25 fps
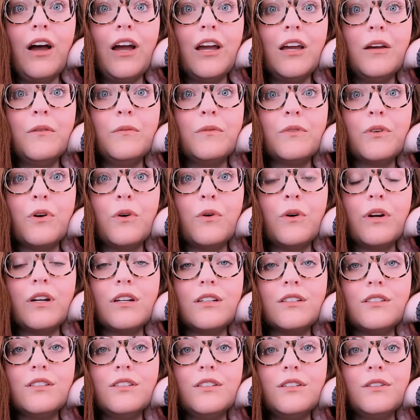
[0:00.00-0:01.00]
I am
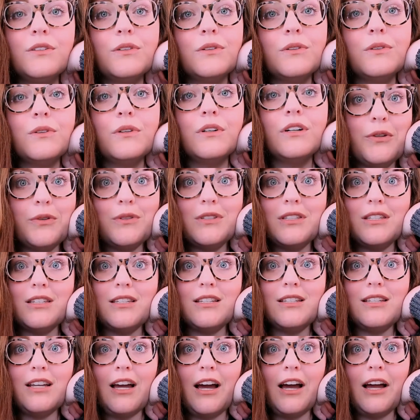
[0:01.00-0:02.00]
going to use
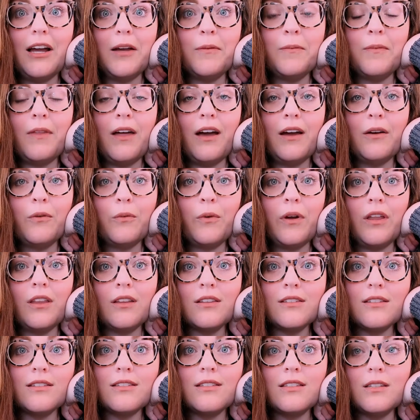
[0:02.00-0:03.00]
this time that
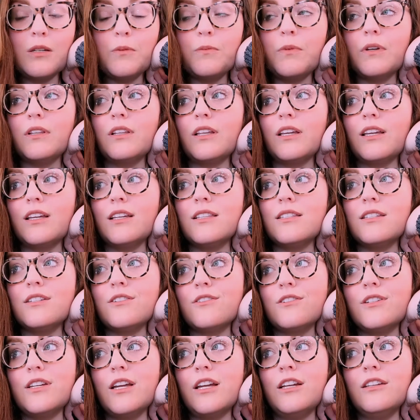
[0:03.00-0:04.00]
Waylon's asleep and Lincoln's
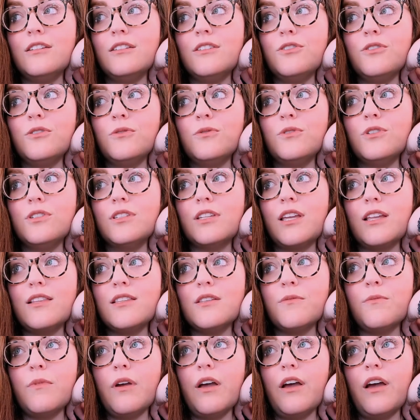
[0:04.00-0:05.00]
entertained to just get
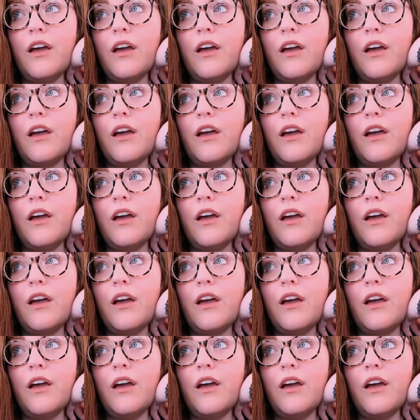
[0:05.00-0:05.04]
some